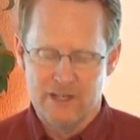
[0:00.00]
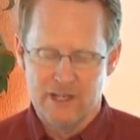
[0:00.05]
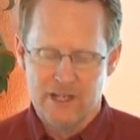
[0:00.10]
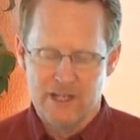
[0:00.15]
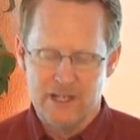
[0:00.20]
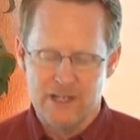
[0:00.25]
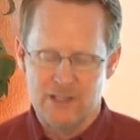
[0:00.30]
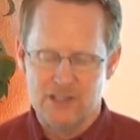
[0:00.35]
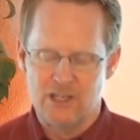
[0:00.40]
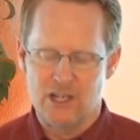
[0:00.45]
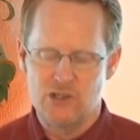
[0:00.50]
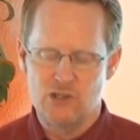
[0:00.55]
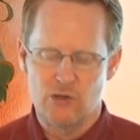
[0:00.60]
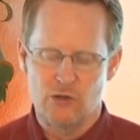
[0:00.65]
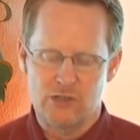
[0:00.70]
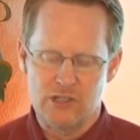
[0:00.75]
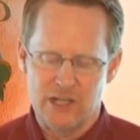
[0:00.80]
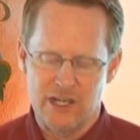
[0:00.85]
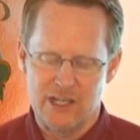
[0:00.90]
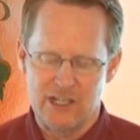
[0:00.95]
He says,
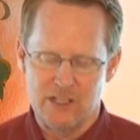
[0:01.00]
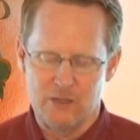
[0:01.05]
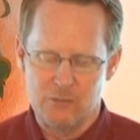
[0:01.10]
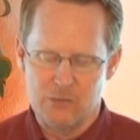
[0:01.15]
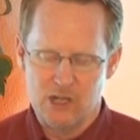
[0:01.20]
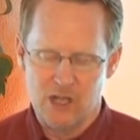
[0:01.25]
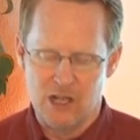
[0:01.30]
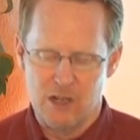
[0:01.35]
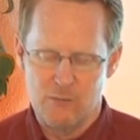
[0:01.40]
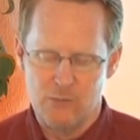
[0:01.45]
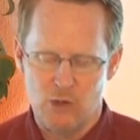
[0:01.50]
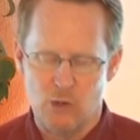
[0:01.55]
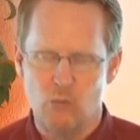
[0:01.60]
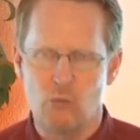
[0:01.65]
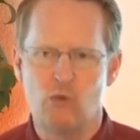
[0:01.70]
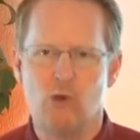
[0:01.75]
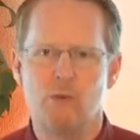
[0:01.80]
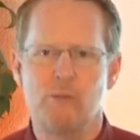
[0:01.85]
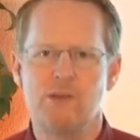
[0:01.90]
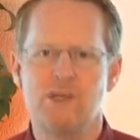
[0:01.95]
Your kingdom come, your
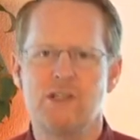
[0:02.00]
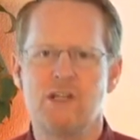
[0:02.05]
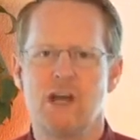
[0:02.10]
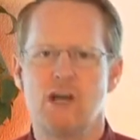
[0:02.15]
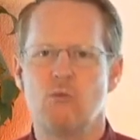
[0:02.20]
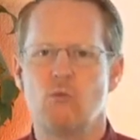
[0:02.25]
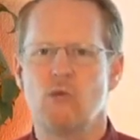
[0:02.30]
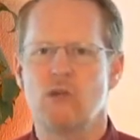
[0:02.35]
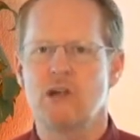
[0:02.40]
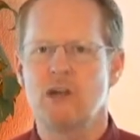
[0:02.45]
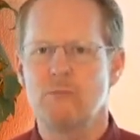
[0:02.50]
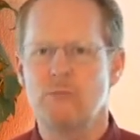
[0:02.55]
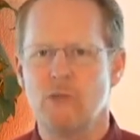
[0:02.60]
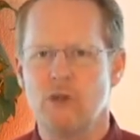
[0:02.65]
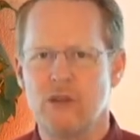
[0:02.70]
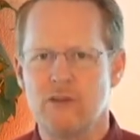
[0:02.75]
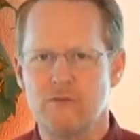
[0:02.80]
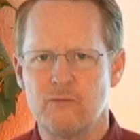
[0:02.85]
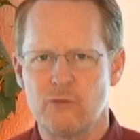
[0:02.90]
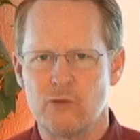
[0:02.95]
will be done. We're going to
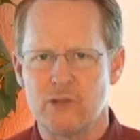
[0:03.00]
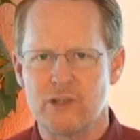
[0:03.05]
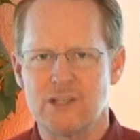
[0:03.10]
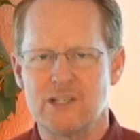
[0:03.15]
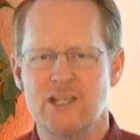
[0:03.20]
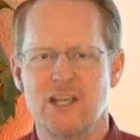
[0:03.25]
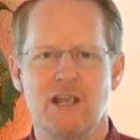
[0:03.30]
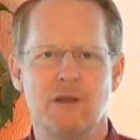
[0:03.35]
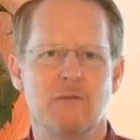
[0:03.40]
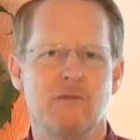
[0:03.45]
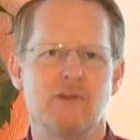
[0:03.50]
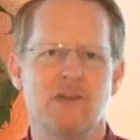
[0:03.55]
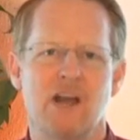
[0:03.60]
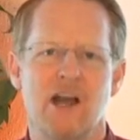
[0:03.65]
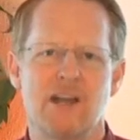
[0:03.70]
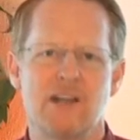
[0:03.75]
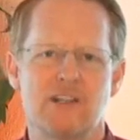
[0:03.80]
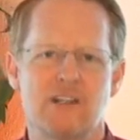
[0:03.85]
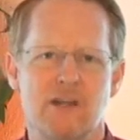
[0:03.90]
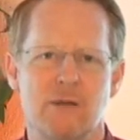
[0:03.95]
pray for the kingdom of
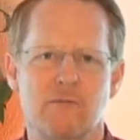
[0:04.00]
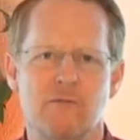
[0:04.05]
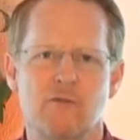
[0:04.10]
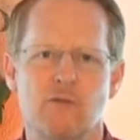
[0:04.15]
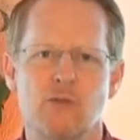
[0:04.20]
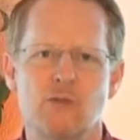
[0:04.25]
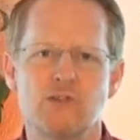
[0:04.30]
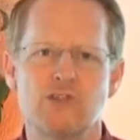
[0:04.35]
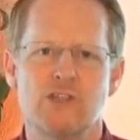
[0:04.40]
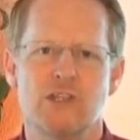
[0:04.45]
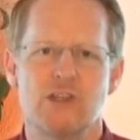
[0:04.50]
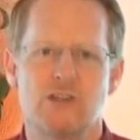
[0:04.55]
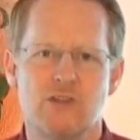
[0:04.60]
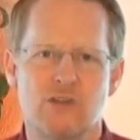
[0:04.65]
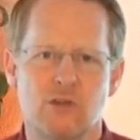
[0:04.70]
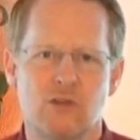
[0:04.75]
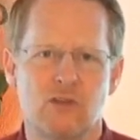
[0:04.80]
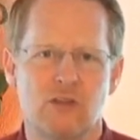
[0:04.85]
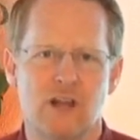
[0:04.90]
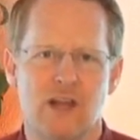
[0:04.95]
God to come first in
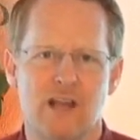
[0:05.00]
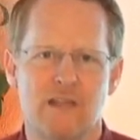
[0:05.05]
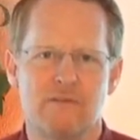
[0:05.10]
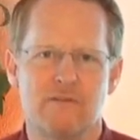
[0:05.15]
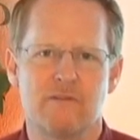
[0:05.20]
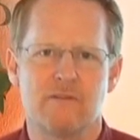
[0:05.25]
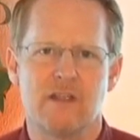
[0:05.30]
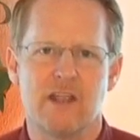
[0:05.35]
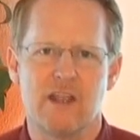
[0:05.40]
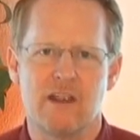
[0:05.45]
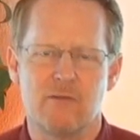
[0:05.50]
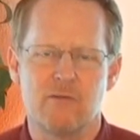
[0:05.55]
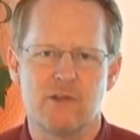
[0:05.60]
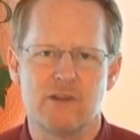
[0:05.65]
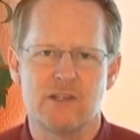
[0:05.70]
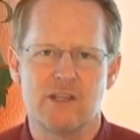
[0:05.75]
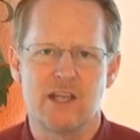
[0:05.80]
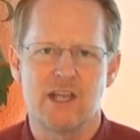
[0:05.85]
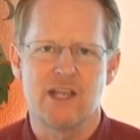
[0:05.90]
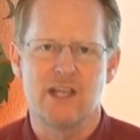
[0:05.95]
your life
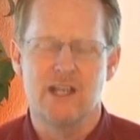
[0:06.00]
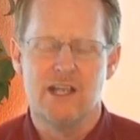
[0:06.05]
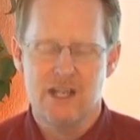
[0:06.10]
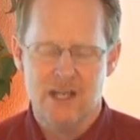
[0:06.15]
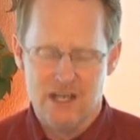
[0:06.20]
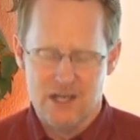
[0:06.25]
every day.